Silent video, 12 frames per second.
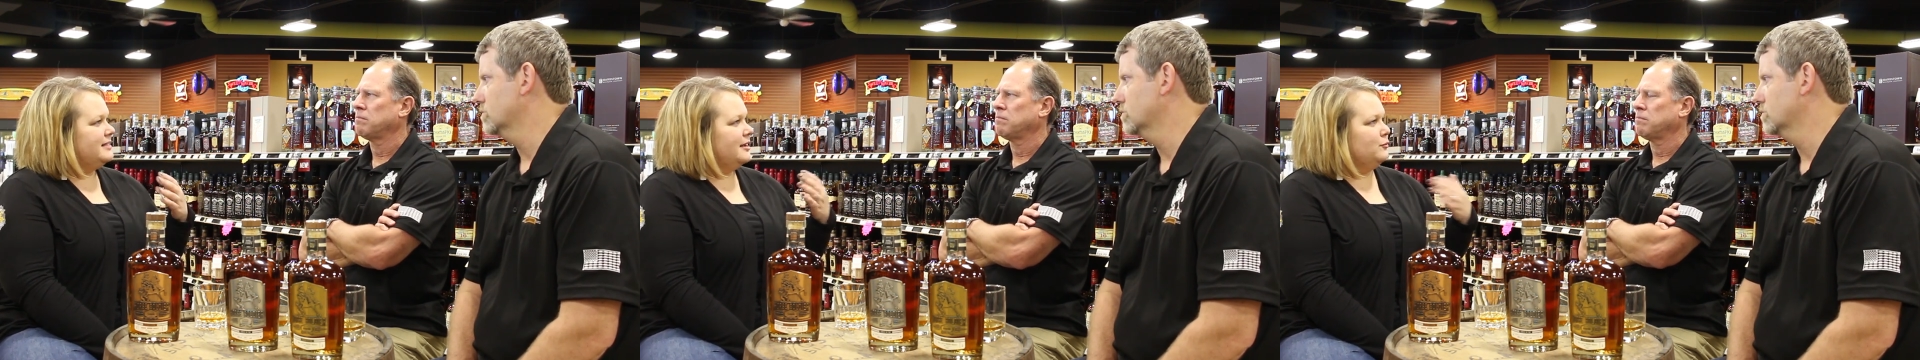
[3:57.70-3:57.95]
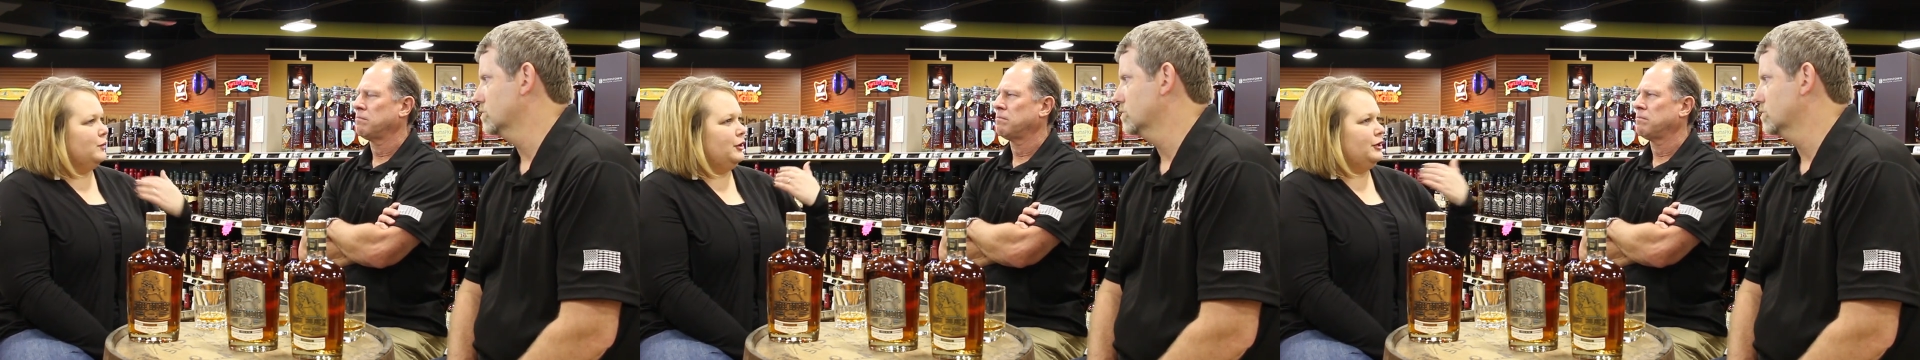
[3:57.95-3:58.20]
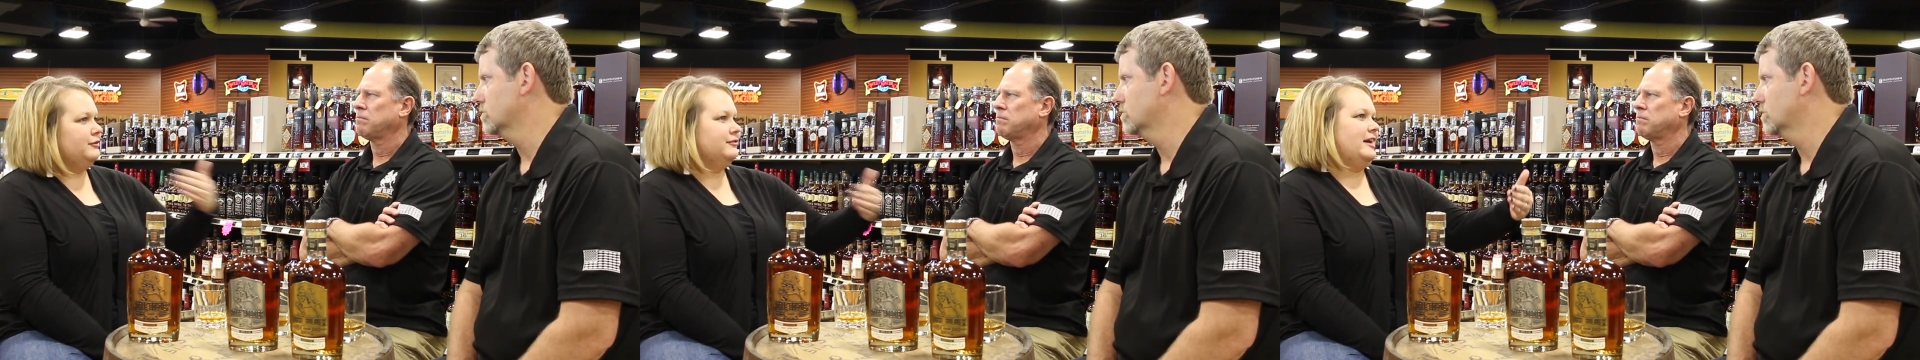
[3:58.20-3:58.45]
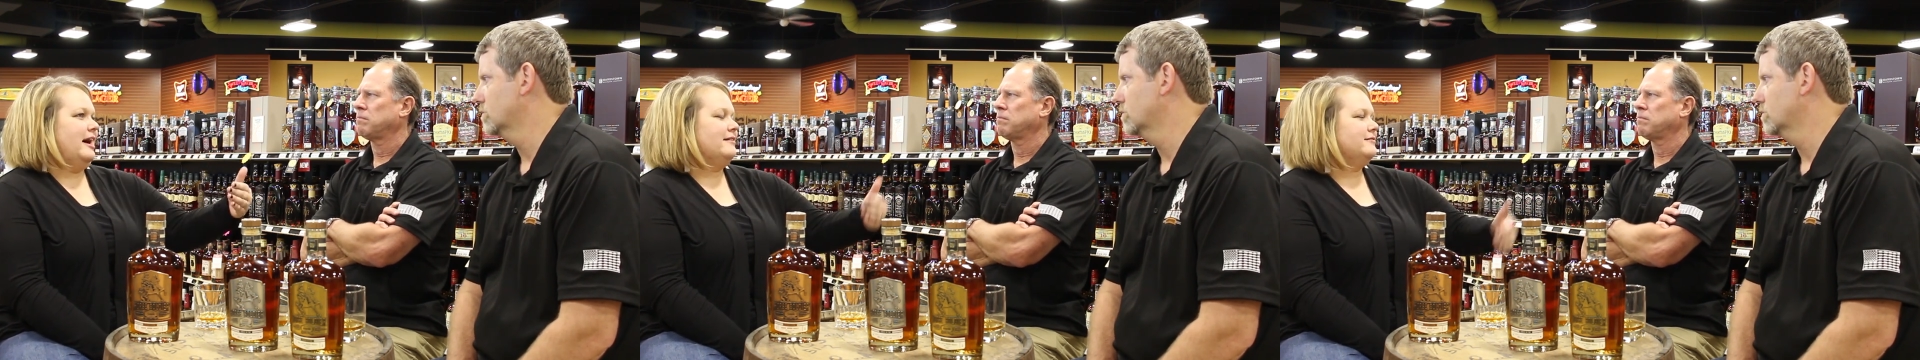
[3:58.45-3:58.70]
Speaker 1: Is that a rarity
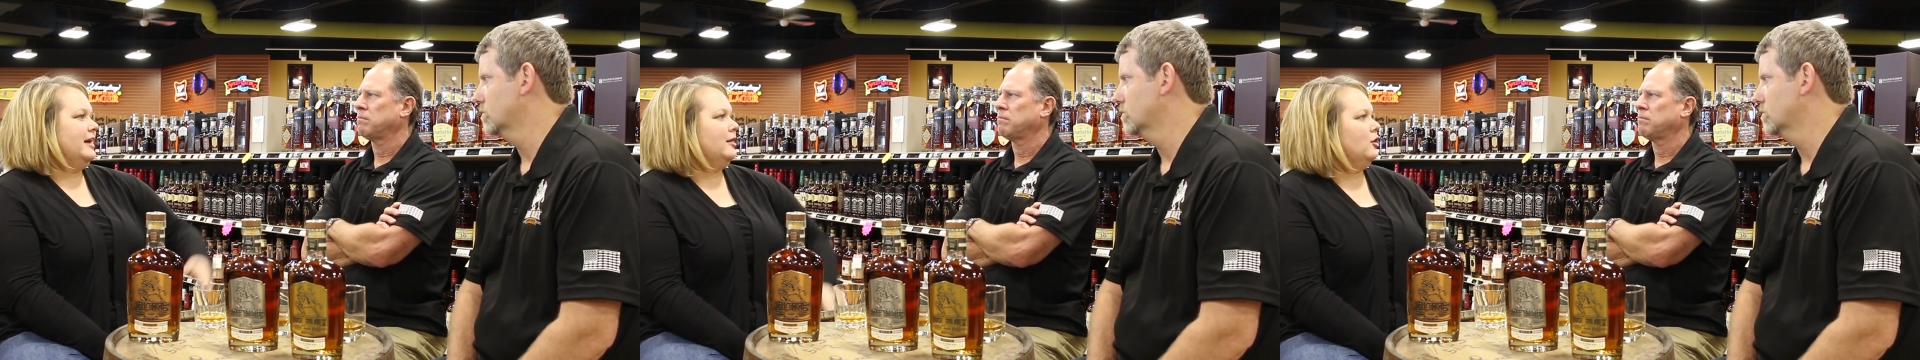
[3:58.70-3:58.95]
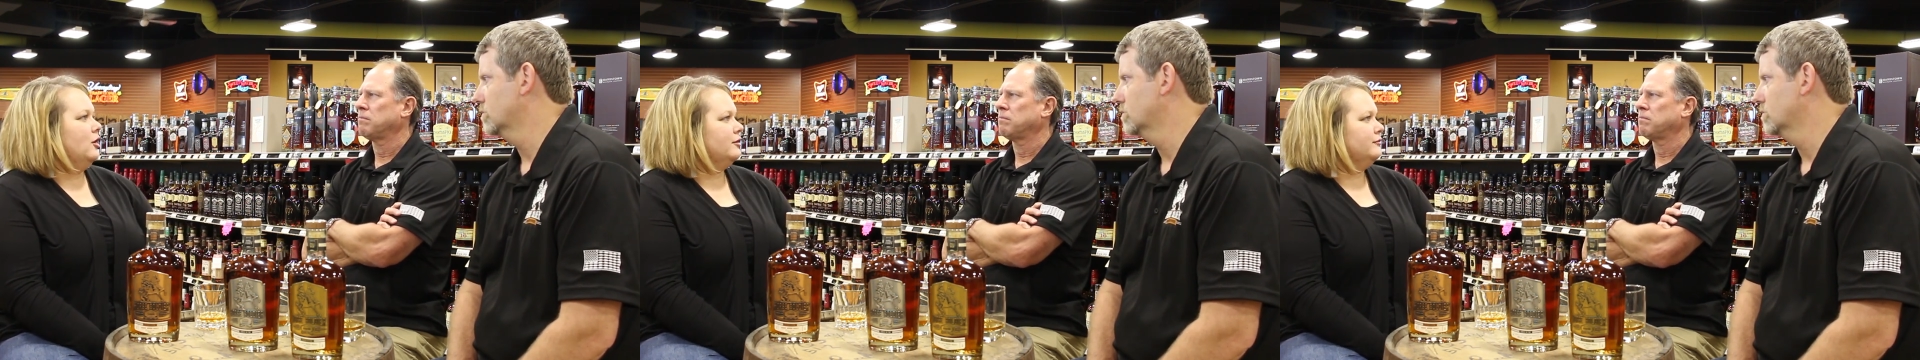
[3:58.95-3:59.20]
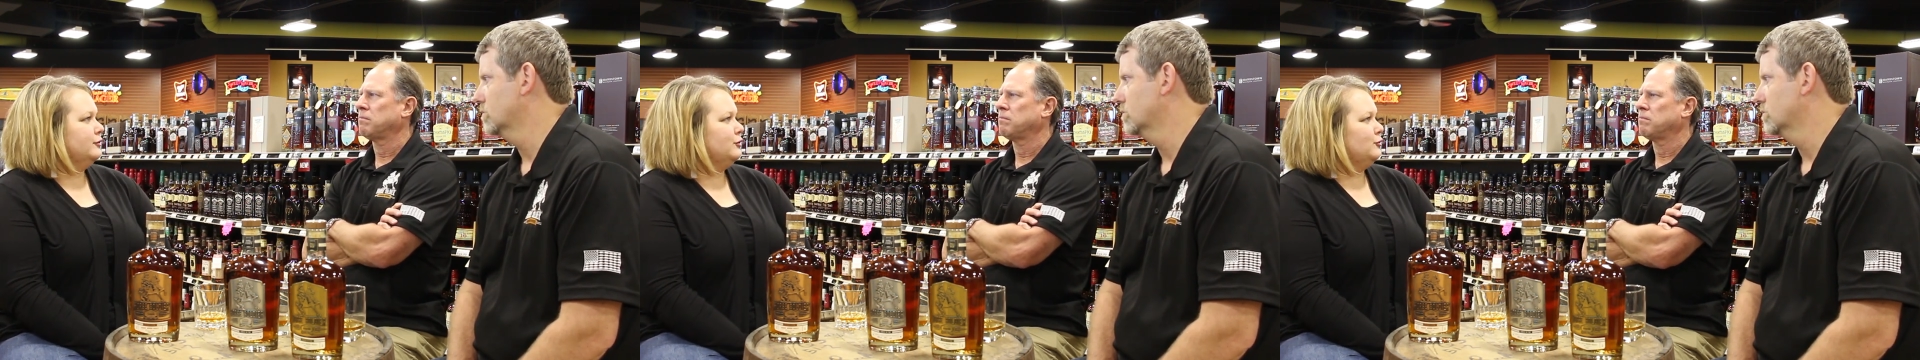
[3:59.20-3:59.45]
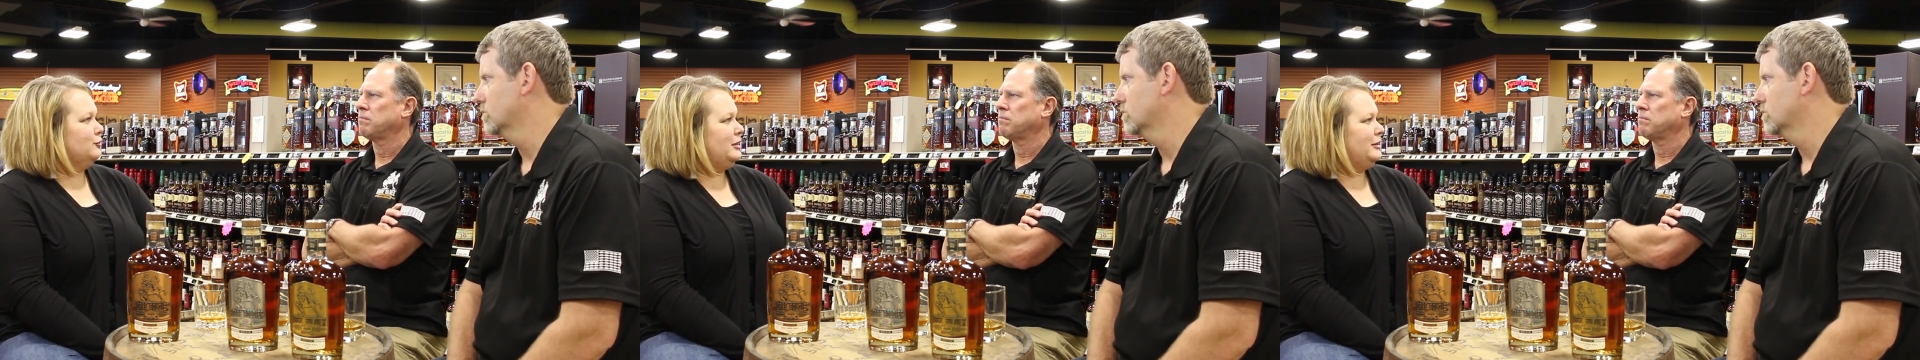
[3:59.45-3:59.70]
to have that long of a
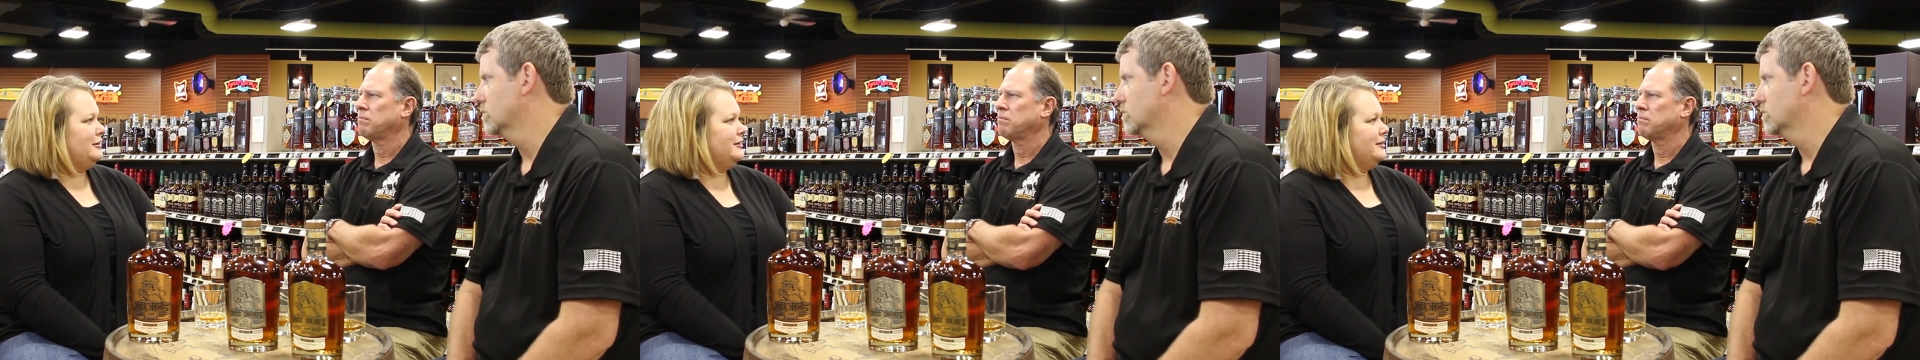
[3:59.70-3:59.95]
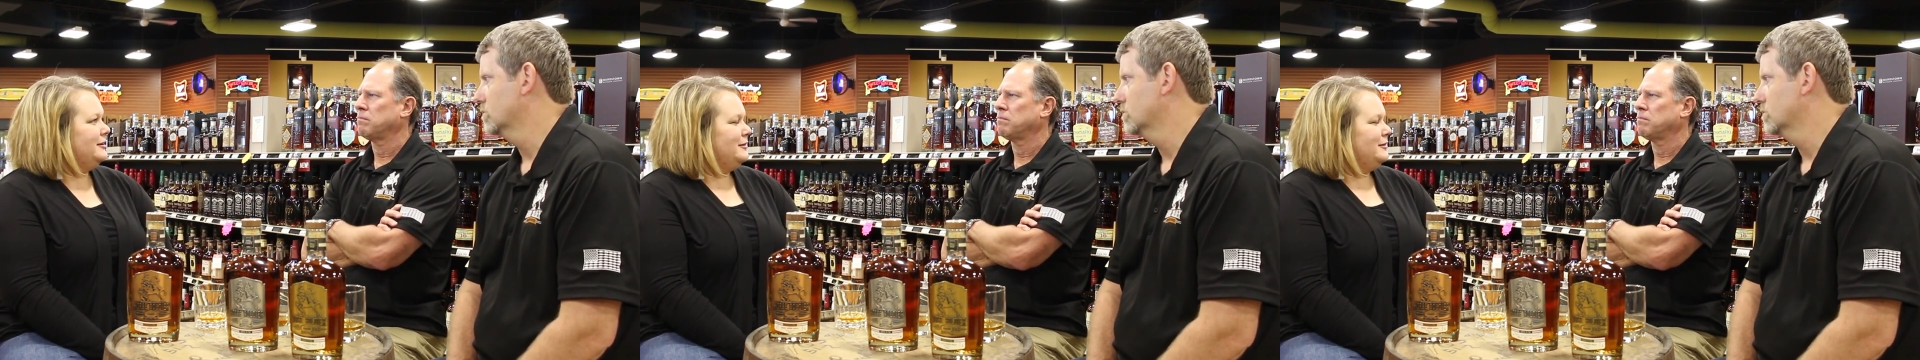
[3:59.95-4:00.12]
career,